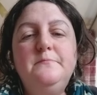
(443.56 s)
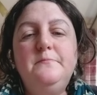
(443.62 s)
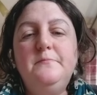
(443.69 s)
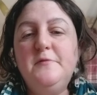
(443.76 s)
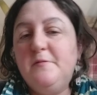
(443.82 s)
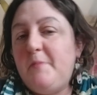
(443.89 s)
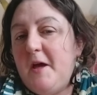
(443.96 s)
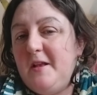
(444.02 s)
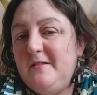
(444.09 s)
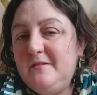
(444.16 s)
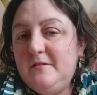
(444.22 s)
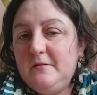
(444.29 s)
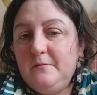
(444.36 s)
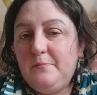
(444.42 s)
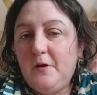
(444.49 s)
spend,
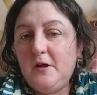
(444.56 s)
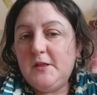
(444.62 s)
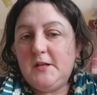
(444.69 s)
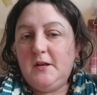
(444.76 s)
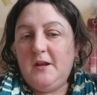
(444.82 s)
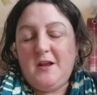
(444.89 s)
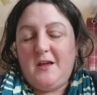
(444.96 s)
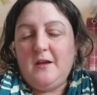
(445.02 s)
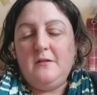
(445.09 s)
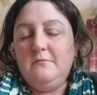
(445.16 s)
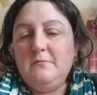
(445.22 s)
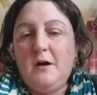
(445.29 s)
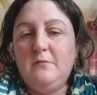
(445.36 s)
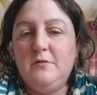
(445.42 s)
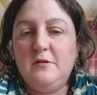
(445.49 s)
personally, like,
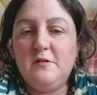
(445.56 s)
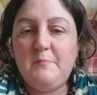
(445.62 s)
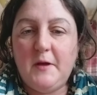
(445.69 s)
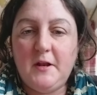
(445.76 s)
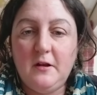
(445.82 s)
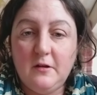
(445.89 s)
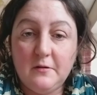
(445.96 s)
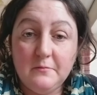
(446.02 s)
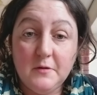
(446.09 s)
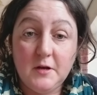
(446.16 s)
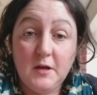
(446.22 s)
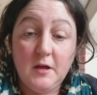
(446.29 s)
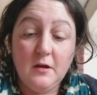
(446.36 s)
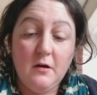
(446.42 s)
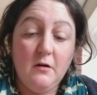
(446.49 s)
I wouldn't spend a lot of
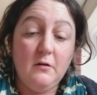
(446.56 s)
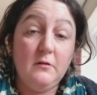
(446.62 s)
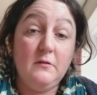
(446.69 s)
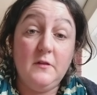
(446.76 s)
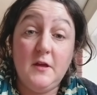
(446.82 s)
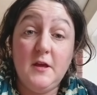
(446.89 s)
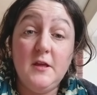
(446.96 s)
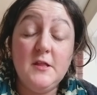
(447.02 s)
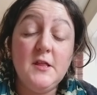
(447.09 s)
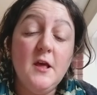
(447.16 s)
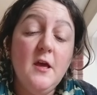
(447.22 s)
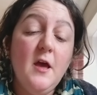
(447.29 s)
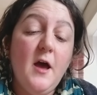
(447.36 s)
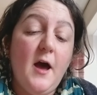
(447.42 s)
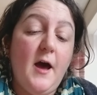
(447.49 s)
money on these,
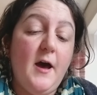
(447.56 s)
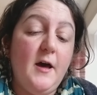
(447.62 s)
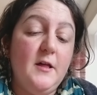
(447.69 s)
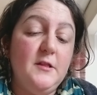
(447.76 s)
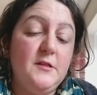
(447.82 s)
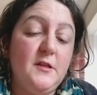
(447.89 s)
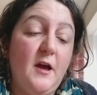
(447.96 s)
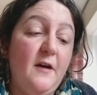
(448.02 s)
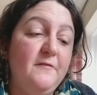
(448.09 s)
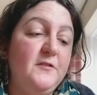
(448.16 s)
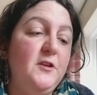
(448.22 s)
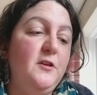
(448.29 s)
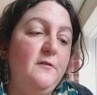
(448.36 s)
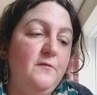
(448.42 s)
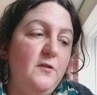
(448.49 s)
as after
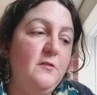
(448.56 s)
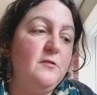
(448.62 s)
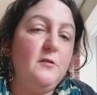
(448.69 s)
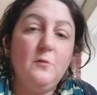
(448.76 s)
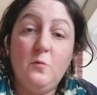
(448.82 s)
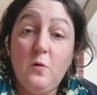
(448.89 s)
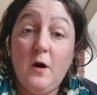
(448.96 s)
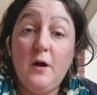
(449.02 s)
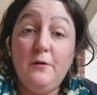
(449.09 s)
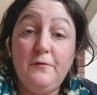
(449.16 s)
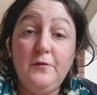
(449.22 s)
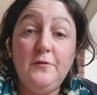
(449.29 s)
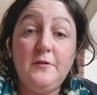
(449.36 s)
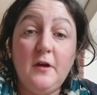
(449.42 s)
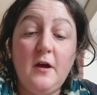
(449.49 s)
you've used them quite a
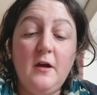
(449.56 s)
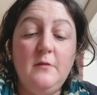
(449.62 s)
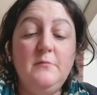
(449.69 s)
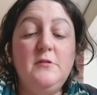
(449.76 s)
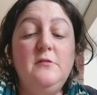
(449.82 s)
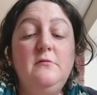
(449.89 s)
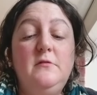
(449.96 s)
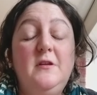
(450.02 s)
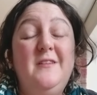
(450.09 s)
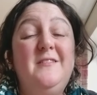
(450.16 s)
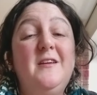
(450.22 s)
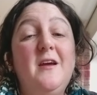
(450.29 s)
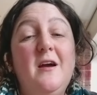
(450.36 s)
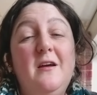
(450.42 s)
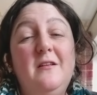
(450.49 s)
few times, you
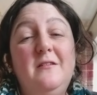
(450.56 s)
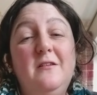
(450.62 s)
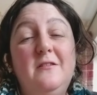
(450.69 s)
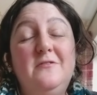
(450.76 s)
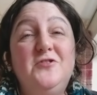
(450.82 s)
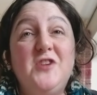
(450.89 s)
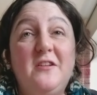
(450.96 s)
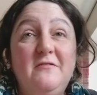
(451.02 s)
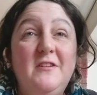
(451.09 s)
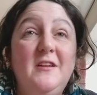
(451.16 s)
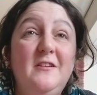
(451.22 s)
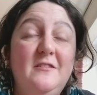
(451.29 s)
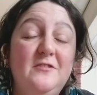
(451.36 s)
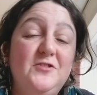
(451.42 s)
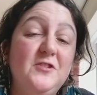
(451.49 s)
generally
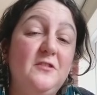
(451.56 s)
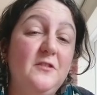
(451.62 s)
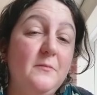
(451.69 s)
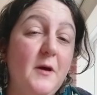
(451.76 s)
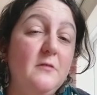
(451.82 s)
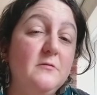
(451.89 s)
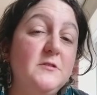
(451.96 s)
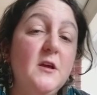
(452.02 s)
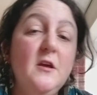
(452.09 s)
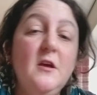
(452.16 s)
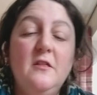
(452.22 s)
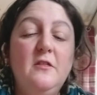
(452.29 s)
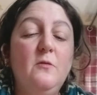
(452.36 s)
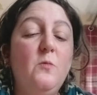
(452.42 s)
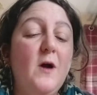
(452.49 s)
need to chuck them out.
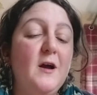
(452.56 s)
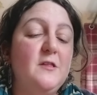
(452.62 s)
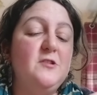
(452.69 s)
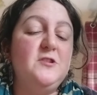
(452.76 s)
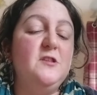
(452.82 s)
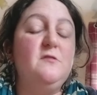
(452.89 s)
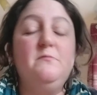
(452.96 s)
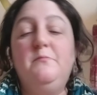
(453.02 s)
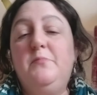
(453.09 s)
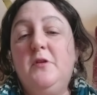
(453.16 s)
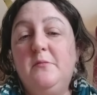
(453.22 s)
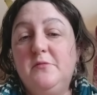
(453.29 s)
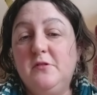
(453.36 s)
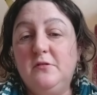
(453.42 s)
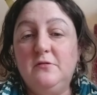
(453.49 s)
The wax just
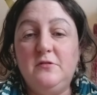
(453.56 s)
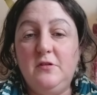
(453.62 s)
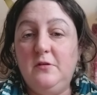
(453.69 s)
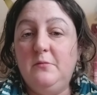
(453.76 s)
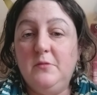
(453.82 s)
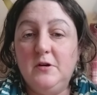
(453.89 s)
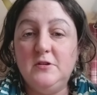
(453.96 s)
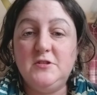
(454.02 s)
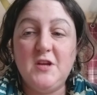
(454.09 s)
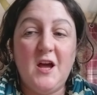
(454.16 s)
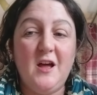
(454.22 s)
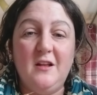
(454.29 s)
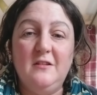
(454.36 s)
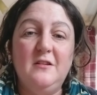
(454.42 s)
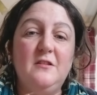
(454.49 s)
blobs on too much,
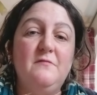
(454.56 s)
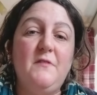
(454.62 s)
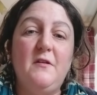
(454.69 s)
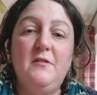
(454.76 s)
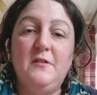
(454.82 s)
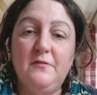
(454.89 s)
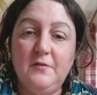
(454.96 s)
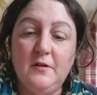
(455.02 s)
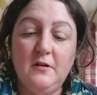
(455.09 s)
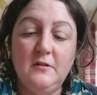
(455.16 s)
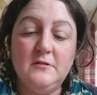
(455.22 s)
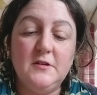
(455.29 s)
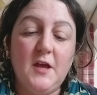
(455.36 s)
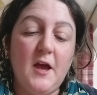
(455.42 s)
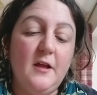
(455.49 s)
and it's very difficult
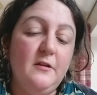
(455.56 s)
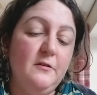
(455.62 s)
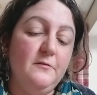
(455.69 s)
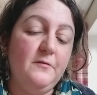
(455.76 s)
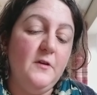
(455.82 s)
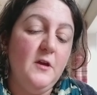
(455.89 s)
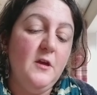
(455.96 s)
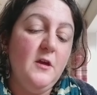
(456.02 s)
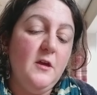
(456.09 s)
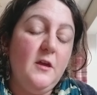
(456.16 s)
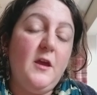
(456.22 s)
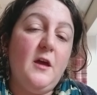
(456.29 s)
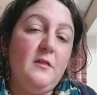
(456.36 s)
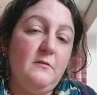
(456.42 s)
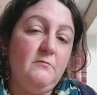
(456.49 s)
to kind of
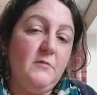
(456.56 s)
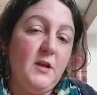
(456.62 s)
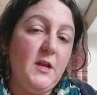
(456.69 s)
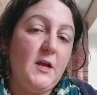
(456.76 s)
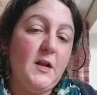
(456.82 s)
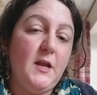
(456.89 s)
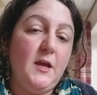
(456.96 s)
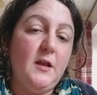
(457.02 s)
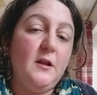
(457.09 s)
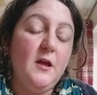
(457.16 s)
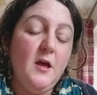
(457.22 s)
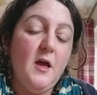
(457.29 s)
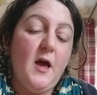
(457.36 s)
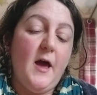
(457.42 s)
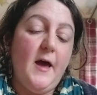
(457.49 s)
get them really clean.
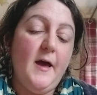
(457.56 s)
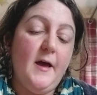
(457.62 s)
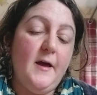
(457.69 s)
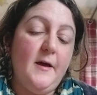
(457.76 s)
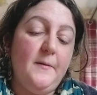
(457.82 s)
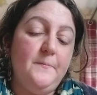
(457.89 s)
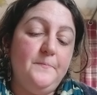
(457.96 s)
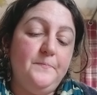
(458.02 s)
I